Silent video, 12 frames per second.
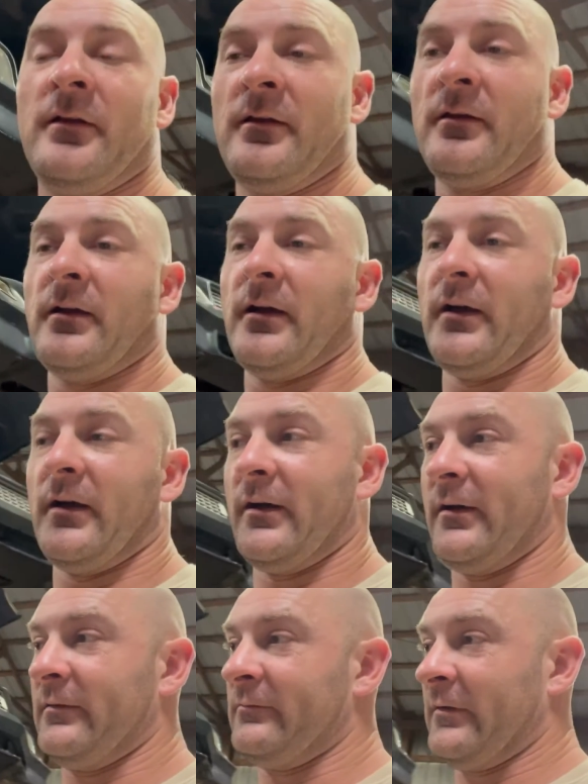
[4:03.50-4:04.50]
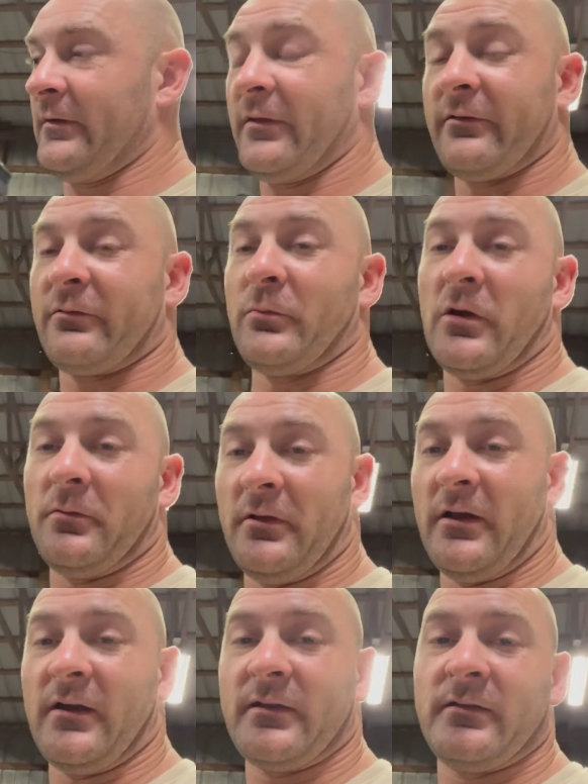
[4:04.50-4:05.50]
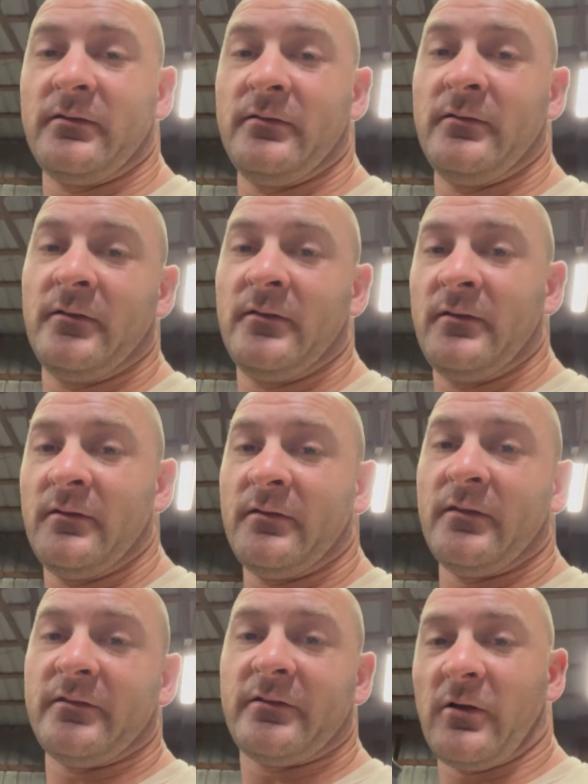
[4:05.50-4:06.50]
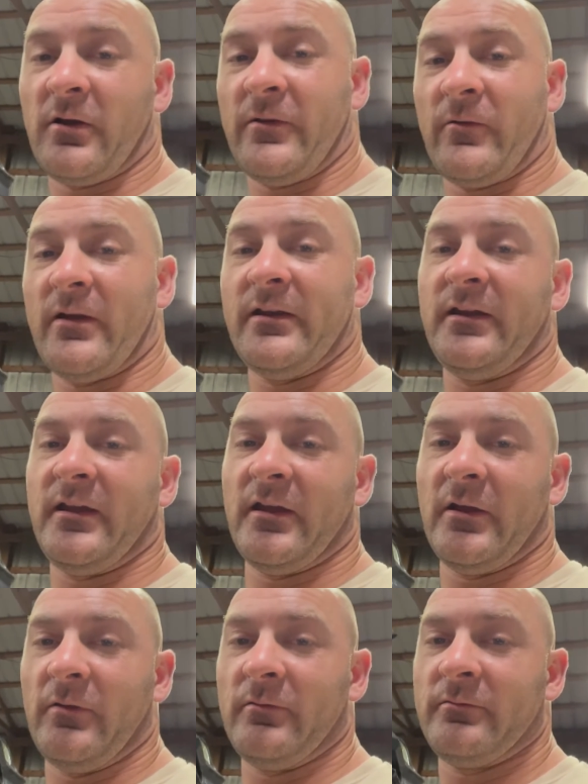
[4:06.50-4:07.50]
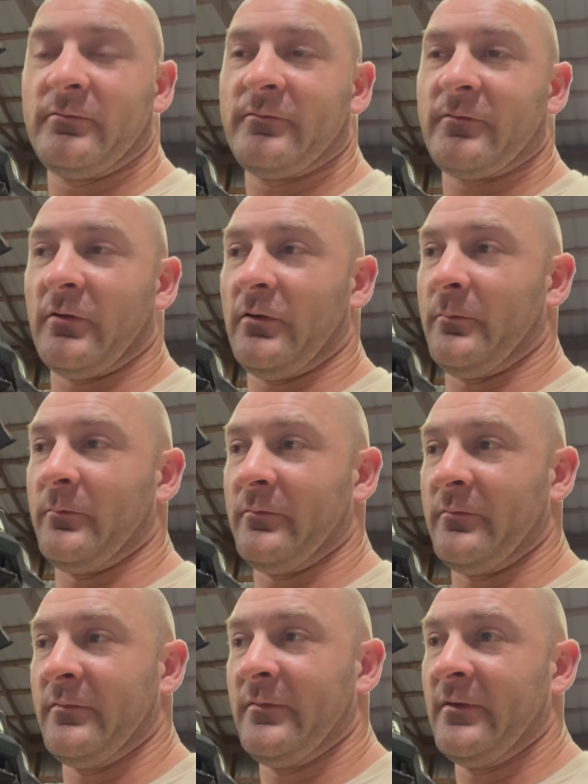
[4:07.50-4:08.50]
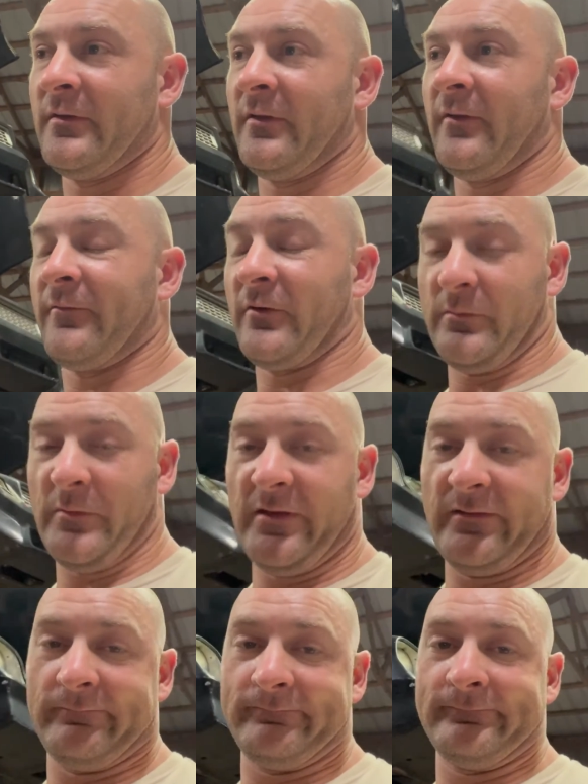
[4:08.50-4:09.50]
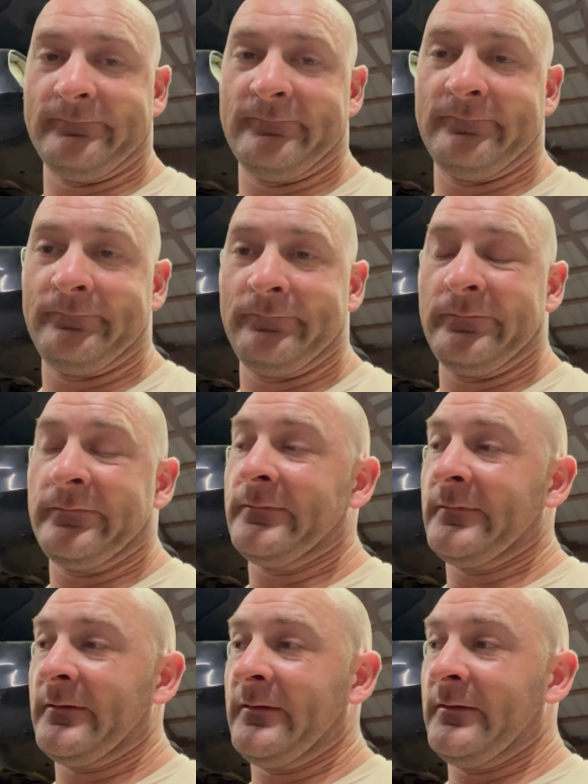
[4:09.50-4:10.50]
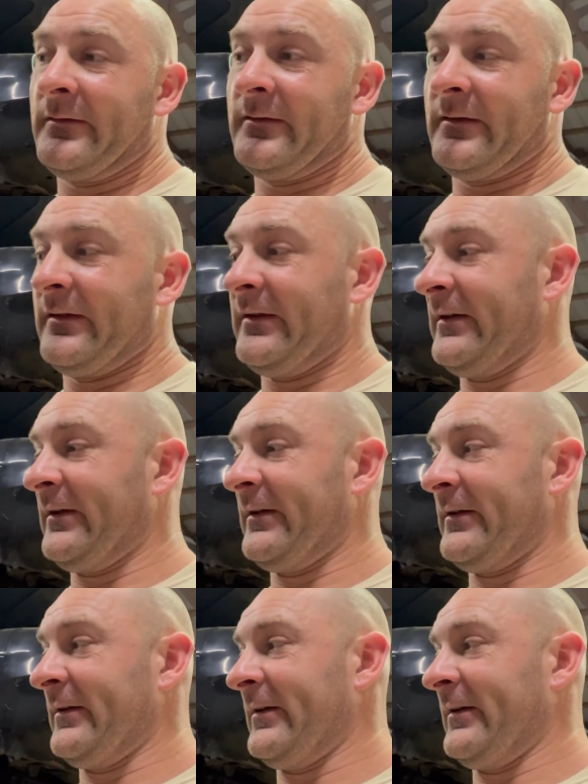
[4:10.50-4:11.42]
another small block that's already ready to go from a friend of mine. And then